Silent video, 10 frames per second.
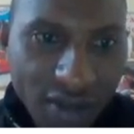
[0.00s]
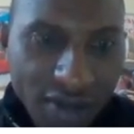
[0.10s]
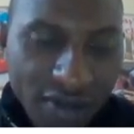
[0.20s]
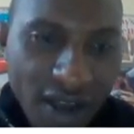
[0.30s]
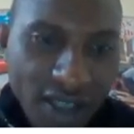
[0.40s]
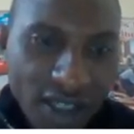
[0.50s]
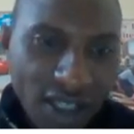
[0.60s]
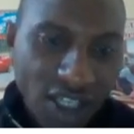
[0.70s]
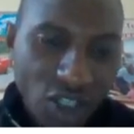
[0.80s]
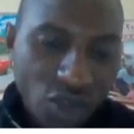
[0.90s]
first
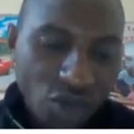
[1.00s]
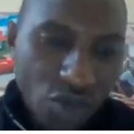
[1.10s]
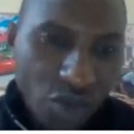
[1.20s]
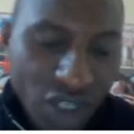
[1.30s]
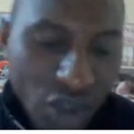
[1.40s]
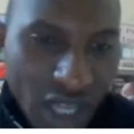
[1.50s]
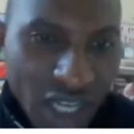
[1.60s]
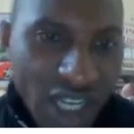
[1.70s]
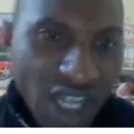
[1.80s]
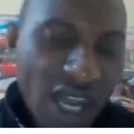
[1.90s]
is to make sure
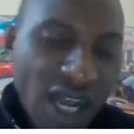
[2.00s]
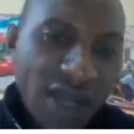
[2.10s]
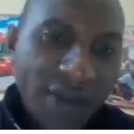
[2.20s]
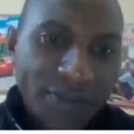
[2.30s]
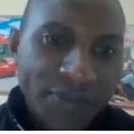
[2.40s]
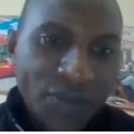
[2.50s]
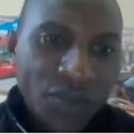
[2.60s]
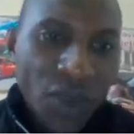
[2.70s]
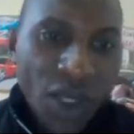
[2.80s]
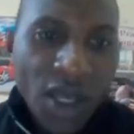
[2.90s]
that the learner
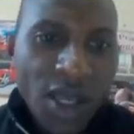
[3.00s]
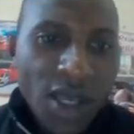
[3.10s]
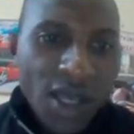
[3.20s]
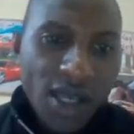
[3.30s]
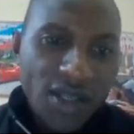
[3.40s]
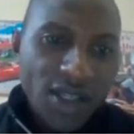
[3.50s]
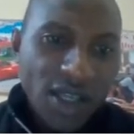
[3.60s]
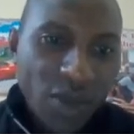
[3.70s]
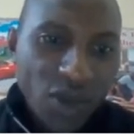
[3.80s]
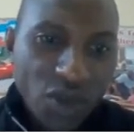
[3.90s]
is
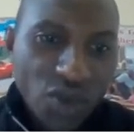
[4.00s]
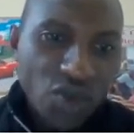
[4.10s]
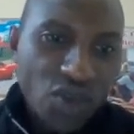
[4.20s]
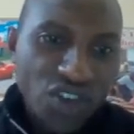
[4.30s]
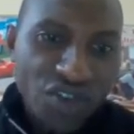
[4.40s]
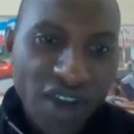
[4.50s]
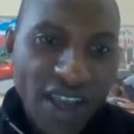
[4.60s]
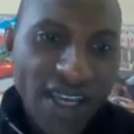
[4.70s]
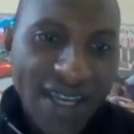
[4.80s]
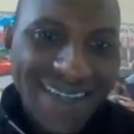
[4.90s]
able to
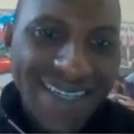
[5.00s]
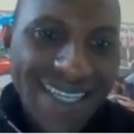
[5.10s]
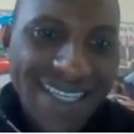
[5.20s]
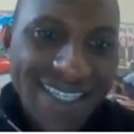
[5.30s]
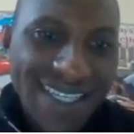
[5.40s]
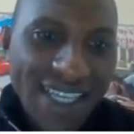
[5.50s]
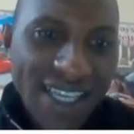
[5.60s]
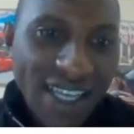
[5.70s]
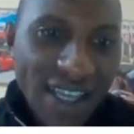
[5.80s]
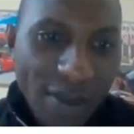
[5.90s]
define a
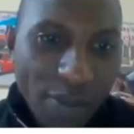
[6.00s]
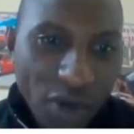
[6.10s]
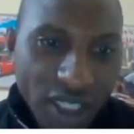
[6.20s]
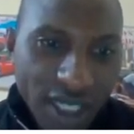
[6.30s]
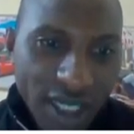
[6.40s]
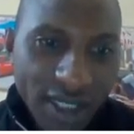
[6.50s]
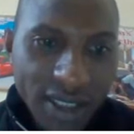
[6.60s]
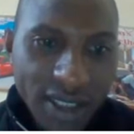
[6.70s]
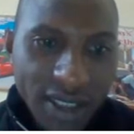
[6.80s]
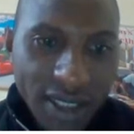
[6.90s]
DC motor,
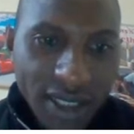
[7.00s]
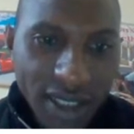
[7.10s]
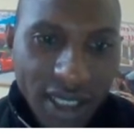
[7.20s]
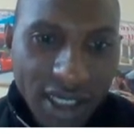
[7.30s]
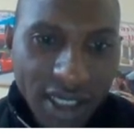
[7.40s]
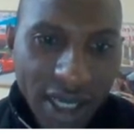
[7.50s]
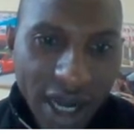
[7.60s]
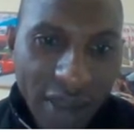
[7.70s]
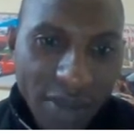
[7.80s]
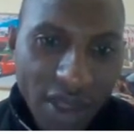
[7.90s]

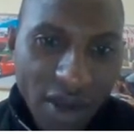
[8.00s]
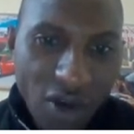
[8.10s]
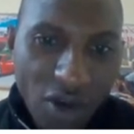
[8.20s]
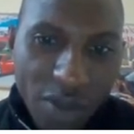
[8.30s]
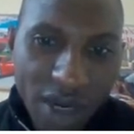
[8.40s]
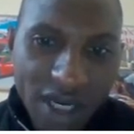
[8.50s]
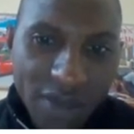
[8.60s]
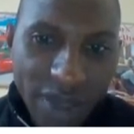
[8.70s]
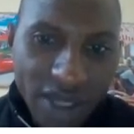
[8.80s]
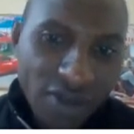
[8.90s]
describe the
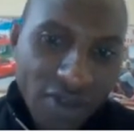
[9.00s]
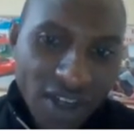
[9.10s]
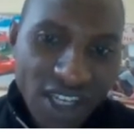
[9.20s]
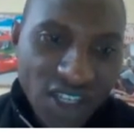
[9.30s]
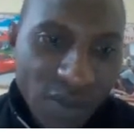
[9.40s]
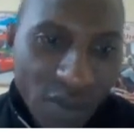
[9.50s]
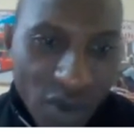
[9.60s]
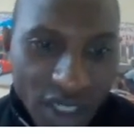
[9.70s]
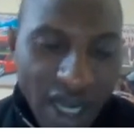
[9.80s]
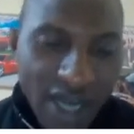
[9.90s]
component part of a DC
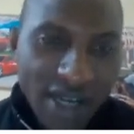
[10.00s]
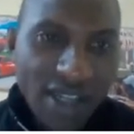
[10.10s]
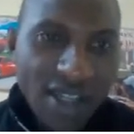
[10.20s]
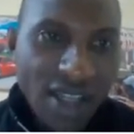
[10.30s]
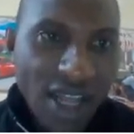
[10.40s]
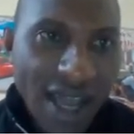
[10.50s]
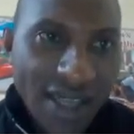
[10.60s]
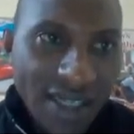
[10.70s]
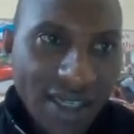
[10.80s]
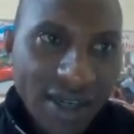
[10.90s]
motor, and the
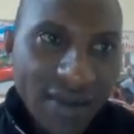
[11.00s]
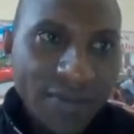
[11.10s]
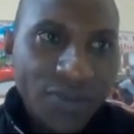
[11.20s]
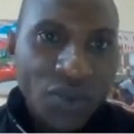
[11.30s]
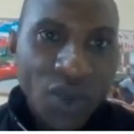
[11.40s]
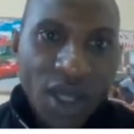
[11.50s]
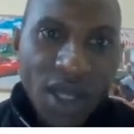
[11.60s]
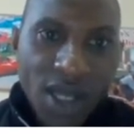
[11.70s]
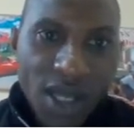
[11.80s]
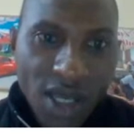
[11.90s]
last
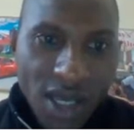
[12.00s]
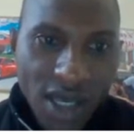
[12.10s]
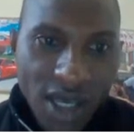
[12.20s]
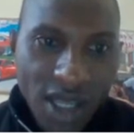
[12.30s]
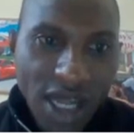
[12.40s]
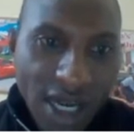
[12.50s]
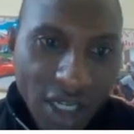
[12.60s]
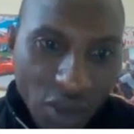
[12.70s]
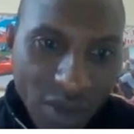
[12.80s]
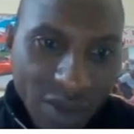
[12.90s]
the learner
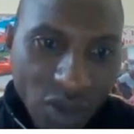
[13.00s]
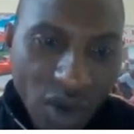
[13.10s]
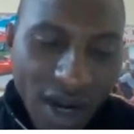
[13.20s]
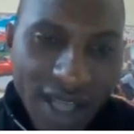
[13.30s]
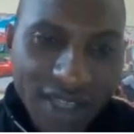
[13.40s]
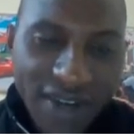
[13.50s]
should be able to classify